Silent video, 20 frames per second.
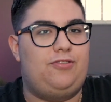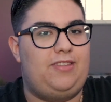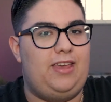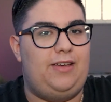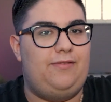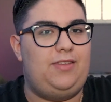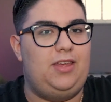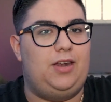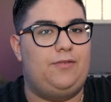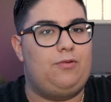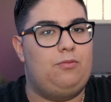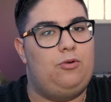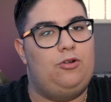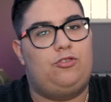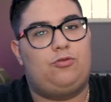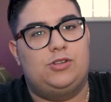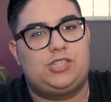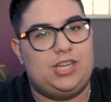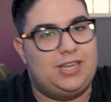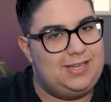save data from
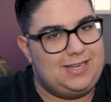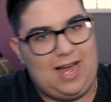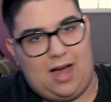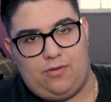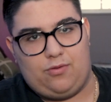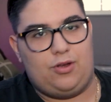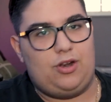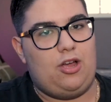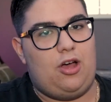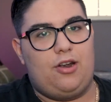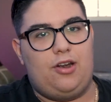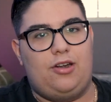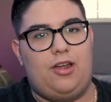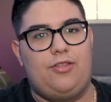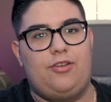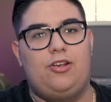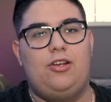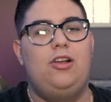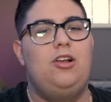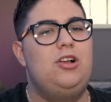one Switch and download it on
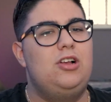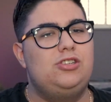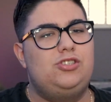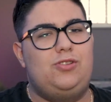another.